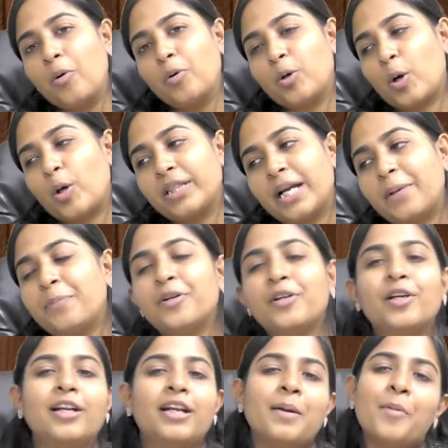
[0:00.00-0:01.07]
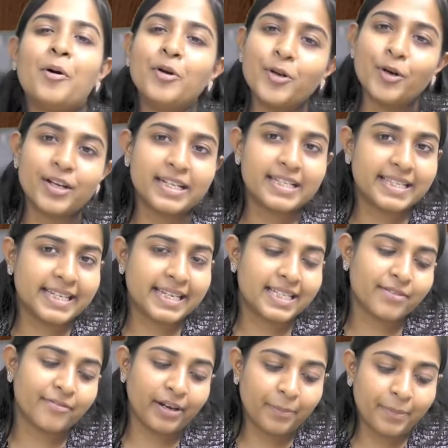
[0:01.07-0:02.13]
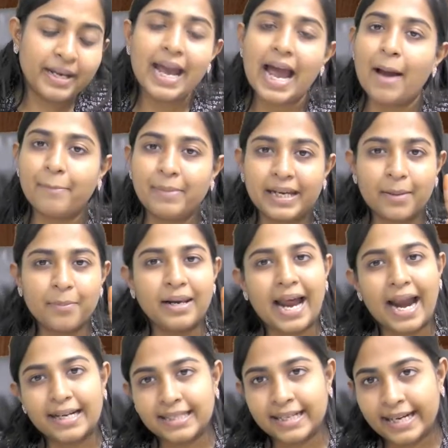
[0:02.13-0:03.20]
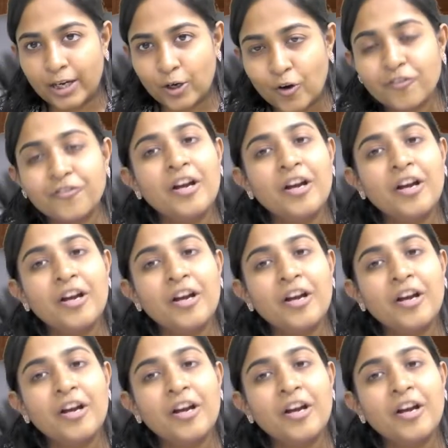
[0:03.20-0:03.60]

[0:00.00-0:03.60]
your TCS will be applicable at the rate of